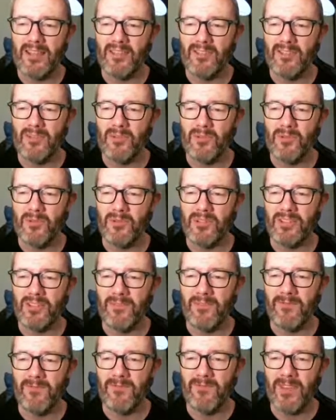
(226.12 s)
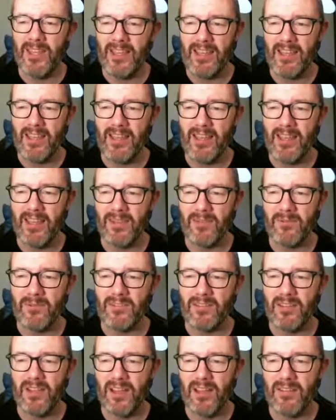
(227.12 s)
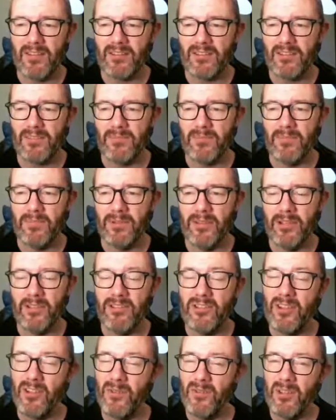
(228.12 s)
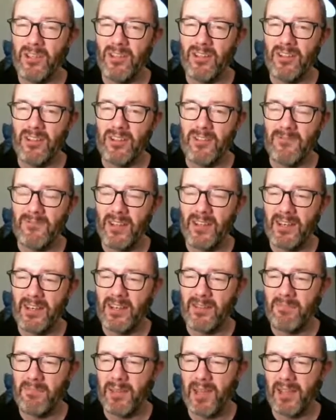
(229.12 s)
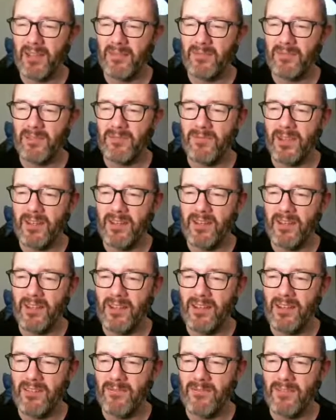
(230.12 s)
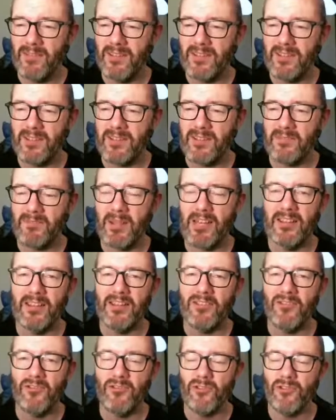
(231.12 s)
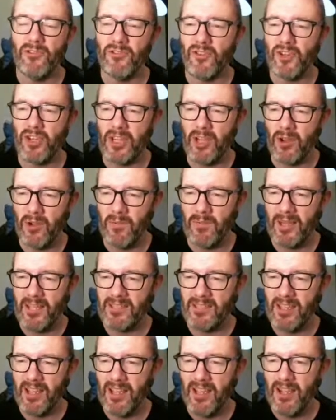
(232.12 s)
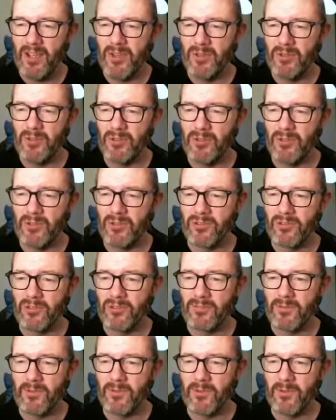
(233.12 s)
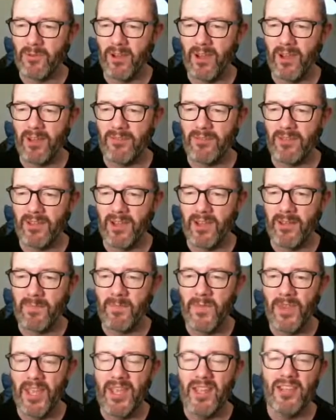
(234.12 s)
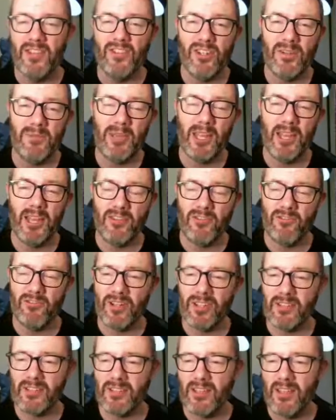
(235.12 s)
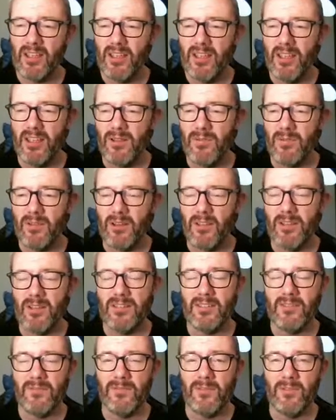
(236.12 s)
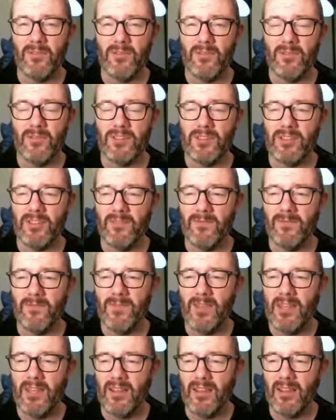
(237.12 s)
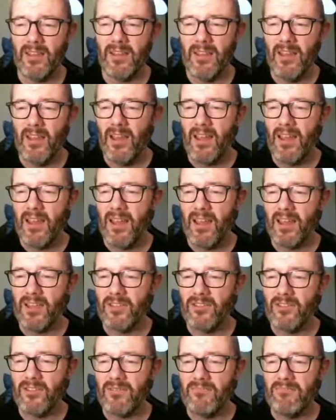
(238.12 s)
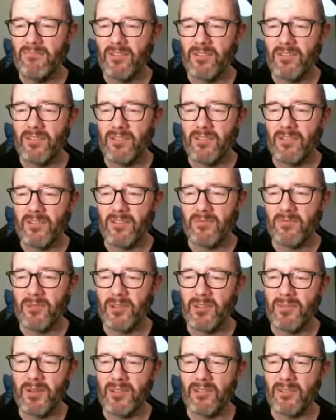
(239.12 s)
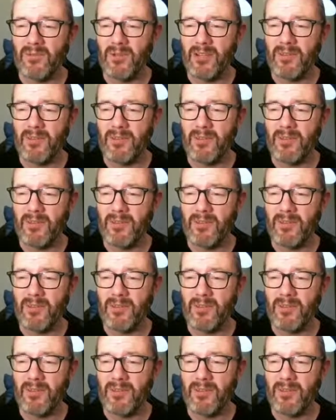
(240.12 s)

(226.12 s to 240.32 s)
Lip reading: to Sevilla. It was Carlos Alberto, young defender, backup defender, in for the suspended Jorge Gomez, who scored just before half-time. Jimi Hendrix equalised for Sevilla with about 20